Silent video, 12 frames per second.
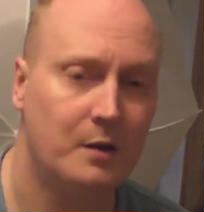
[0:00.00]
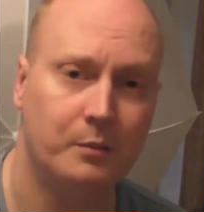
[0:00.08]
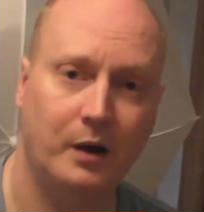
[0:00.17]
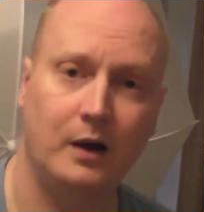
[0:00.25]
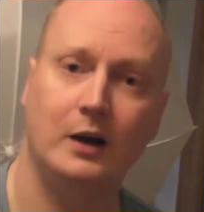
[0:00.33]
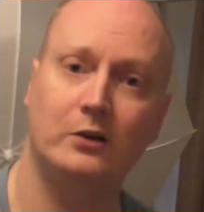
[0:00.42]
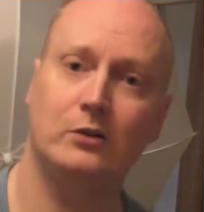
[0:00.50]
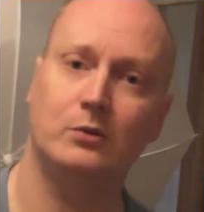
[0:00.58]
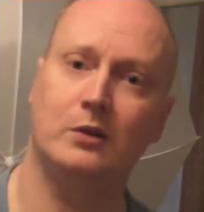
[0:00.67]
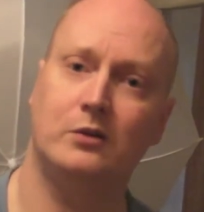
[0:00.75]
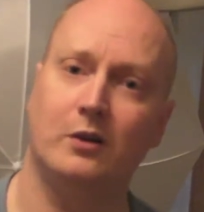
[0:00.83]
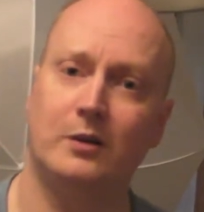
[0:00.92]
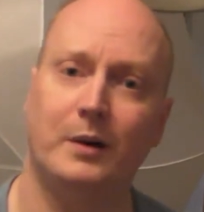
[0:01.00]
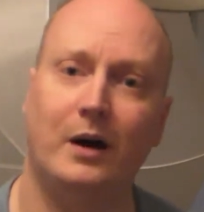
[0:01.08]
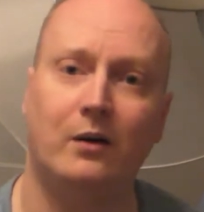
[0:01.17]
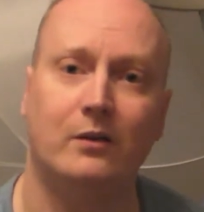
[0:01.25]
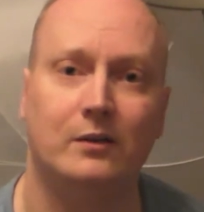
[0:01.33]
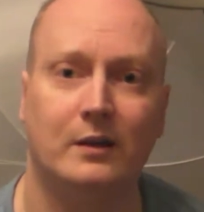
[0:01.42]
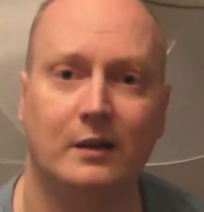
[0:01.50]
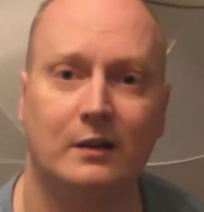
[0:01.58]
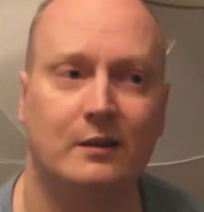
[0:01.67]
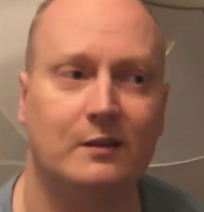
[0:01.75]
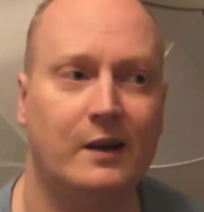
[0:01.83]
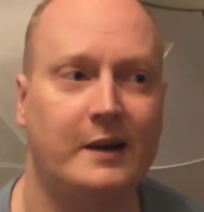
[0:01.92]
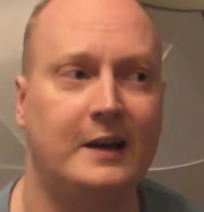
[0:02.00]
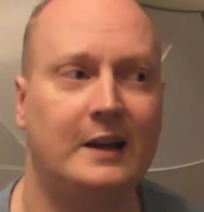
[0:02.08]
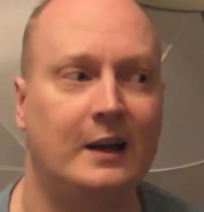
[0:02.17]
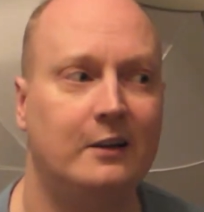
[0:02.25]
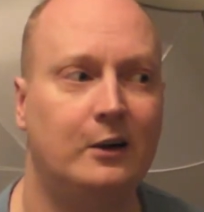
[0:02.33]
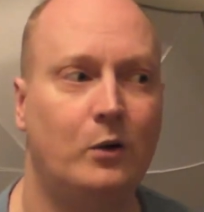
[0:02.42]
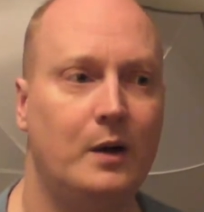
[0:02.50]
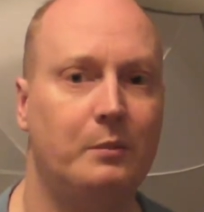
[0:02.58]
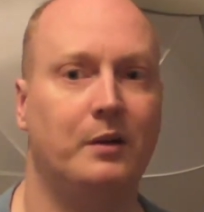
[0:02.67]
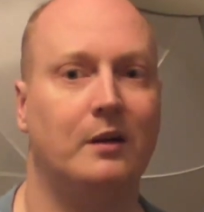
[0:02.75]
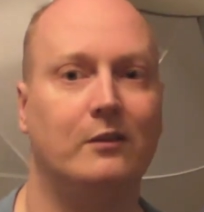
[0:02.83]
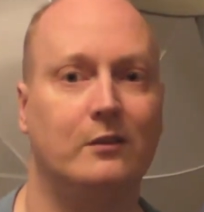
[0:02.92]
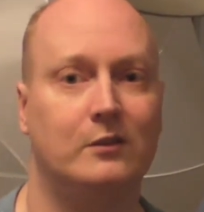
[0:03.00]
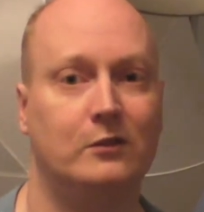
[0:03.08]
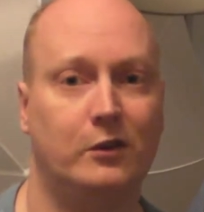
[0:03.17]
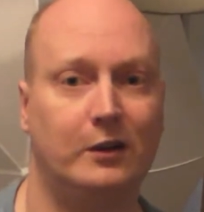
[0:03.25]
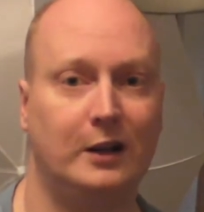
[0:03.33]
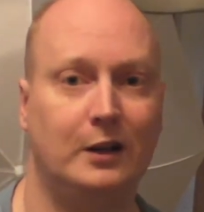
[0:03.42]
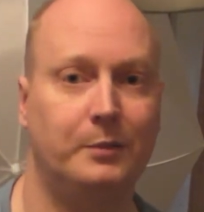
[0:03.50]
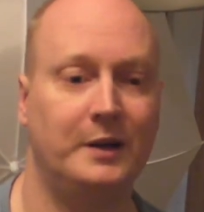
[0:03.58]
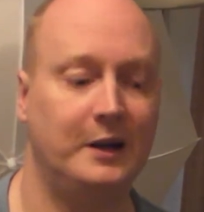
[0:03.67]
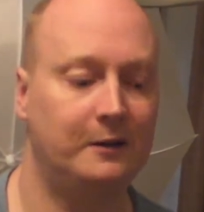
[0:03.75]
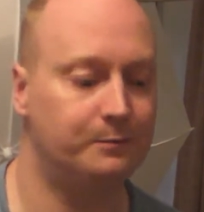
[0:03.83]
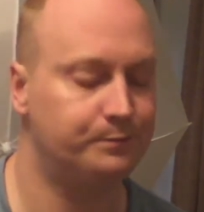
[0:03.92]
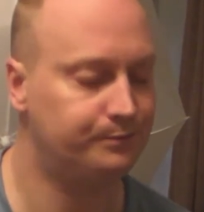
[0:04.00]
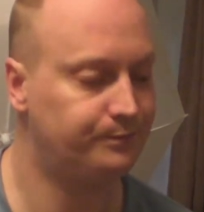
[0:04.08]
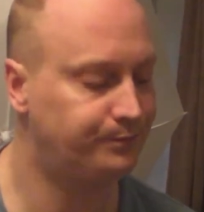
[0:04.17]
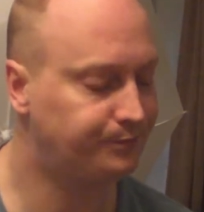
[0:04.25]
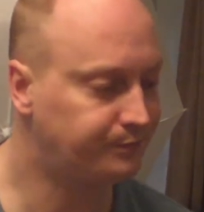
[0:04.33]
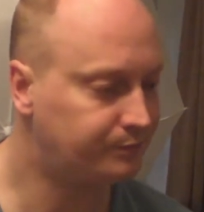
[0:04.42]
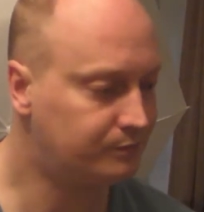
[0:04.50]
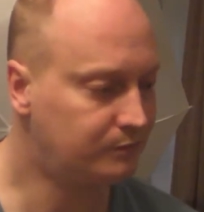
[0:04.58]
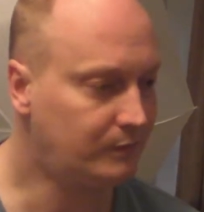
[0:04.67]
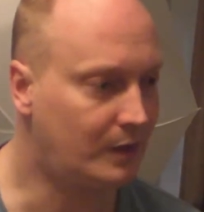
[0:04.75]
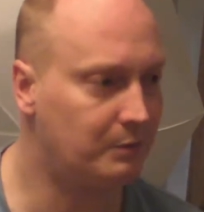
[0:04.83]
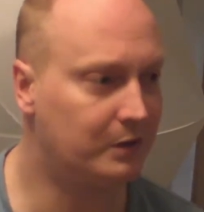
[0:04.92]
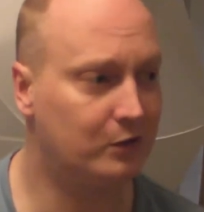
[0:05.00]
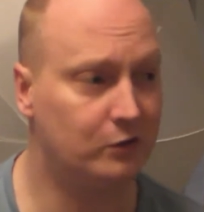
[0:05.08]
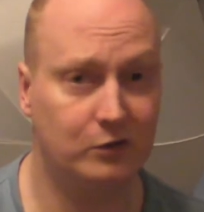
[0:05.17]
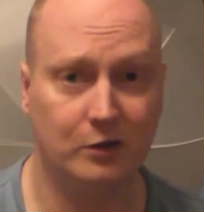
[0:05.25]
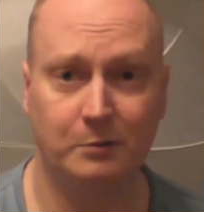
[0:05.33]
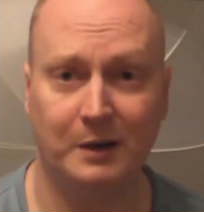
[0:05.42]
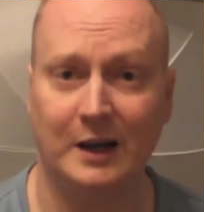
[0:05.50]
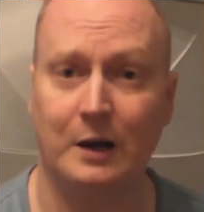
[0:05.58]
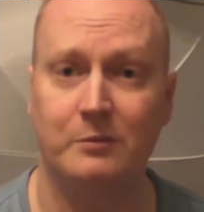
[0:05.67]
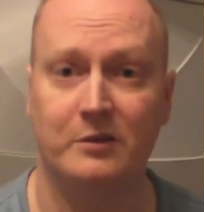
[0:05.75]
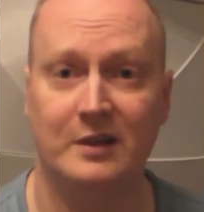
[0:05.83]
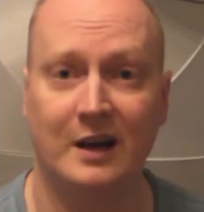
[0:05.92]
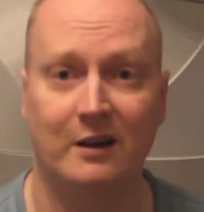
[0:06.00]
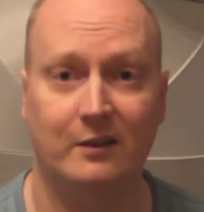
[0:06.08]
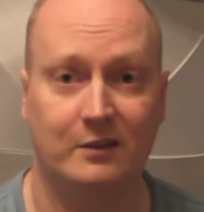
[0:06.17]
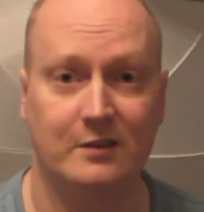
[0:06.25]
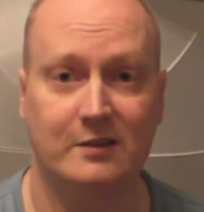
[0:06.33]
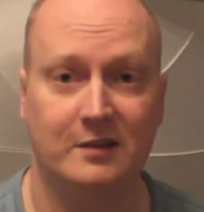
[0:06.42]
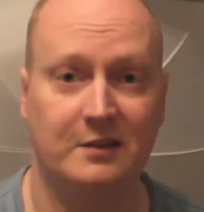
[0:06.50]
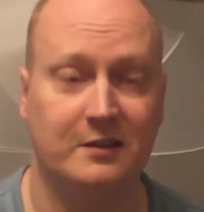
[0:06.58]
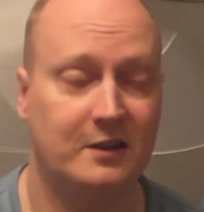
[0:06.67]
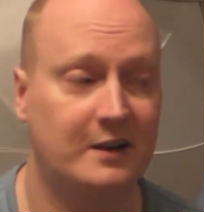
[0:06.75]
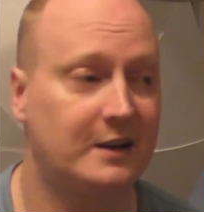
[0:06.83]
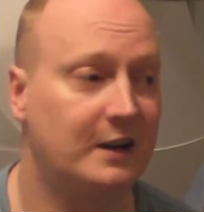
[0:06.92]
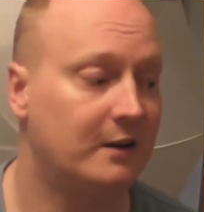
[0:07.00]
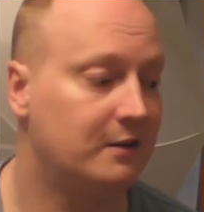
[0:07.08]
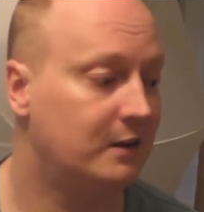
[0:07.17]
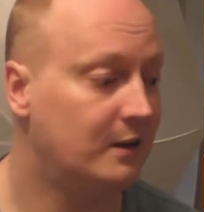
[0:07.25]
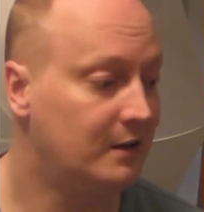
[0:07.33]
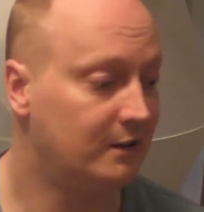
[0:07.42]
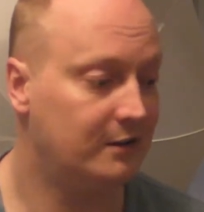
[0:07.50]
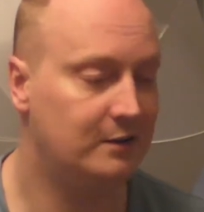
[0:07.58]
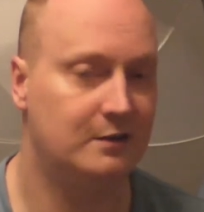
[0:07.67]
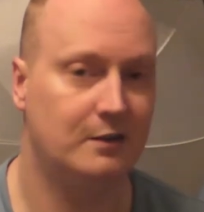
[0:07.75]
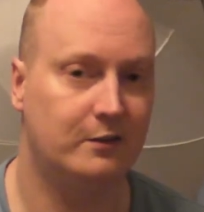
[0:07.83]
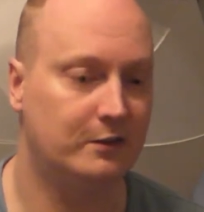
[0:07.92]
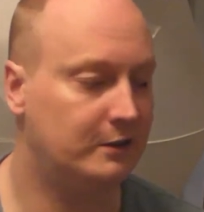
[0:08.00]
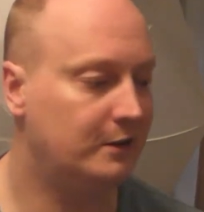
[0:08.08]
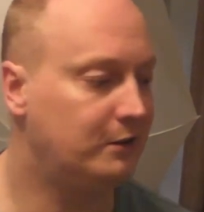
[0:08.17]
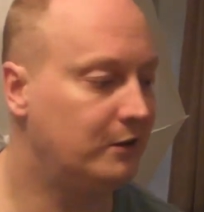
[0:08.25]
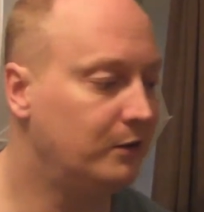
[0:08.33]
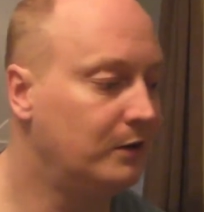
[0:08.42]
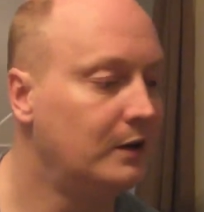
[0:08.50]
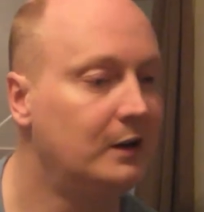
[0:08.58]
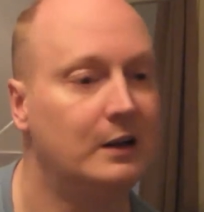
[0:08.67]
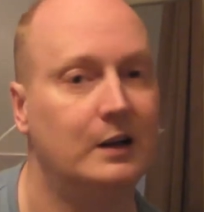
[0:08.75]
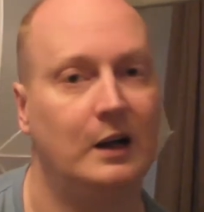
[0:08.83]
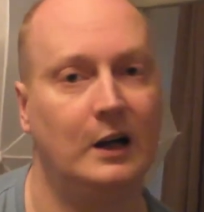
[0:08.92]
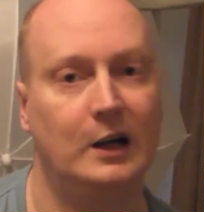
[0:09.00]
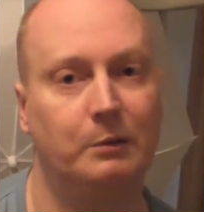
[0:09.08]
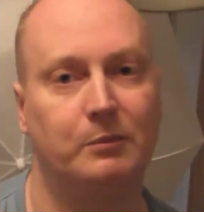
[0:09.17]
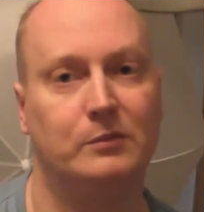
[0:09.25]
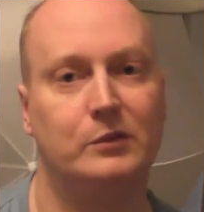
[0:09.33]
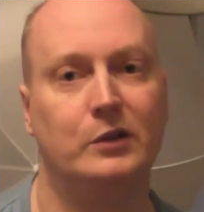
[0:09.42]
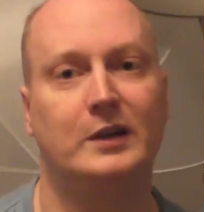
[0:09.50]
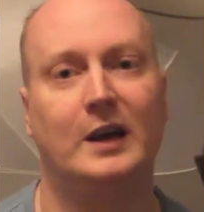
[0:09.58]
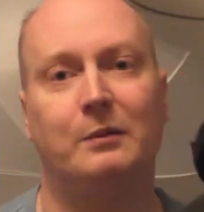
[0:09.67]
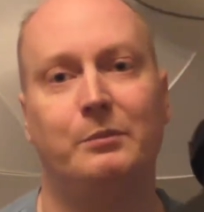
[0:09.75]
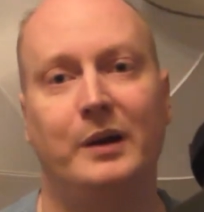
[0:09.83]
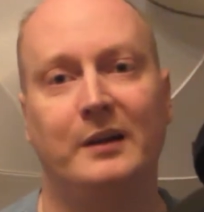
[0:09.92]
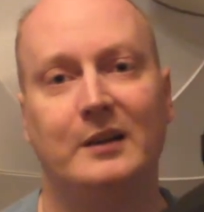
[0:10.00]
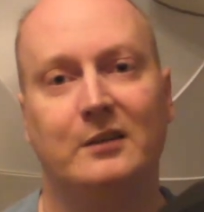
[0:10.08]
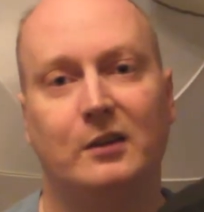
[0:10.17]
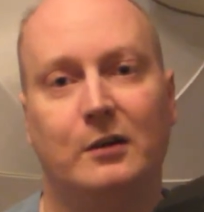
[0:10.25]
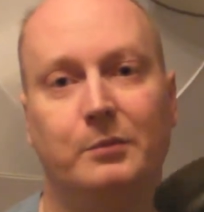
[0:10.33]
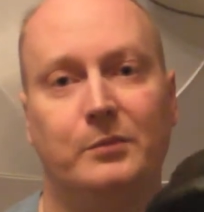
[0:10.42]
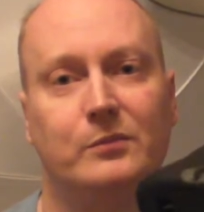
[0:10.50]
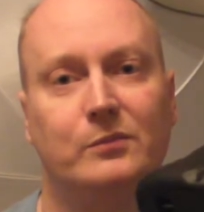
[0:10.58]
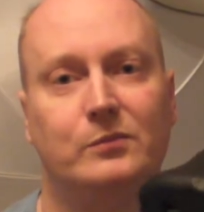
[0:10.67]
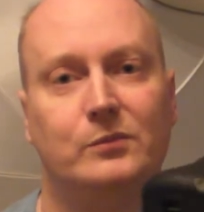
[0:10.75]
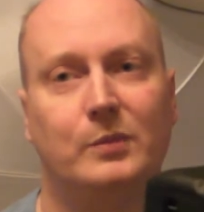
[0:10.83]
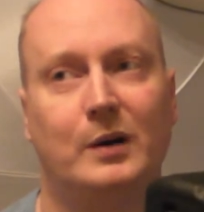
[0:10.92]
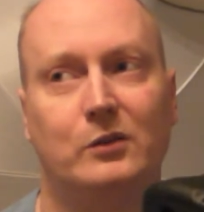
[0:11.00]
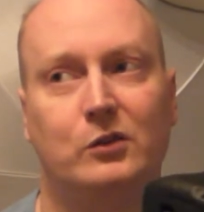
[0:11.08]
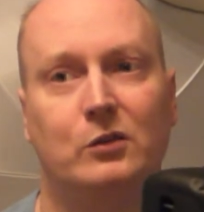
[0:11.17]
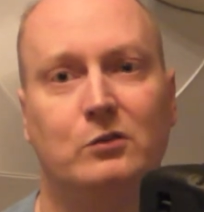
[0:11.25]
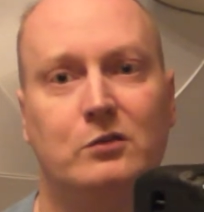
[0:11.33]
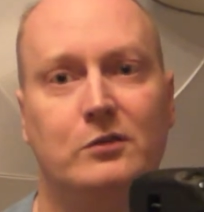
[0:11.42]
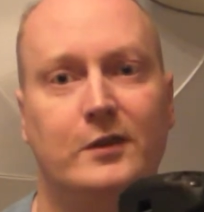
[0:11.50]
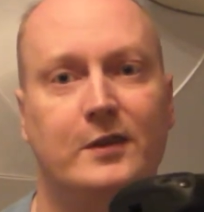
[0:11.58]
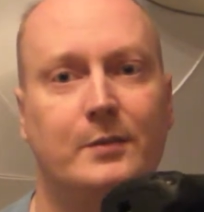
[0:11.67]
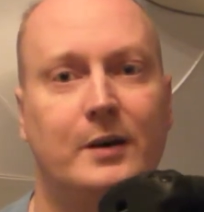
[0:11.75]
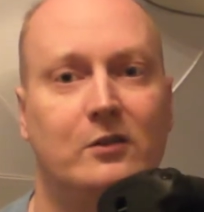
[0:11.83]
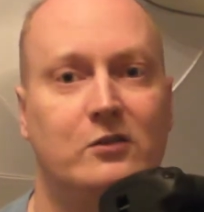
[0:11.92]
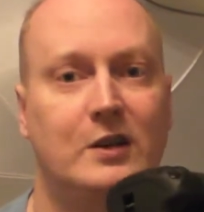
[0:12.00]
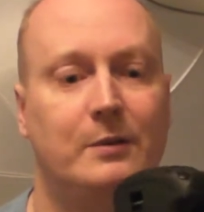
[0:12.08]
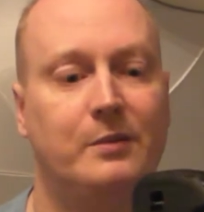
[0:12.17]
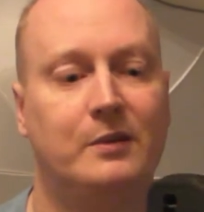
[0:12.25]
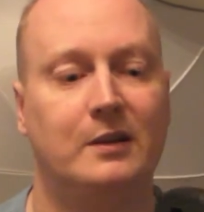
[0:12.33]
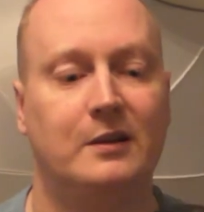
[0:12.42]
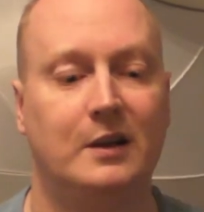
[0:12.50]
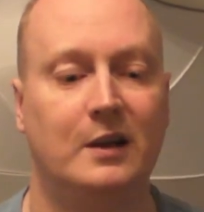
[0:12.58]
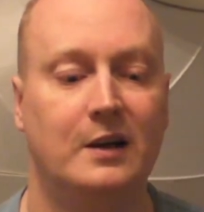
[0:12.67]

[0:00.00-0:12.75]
But I just want to talk about second-hand equipment for a little minute, because two of my cameras are second-hand. This is obviously new. You can pick this up about £250 cheaper than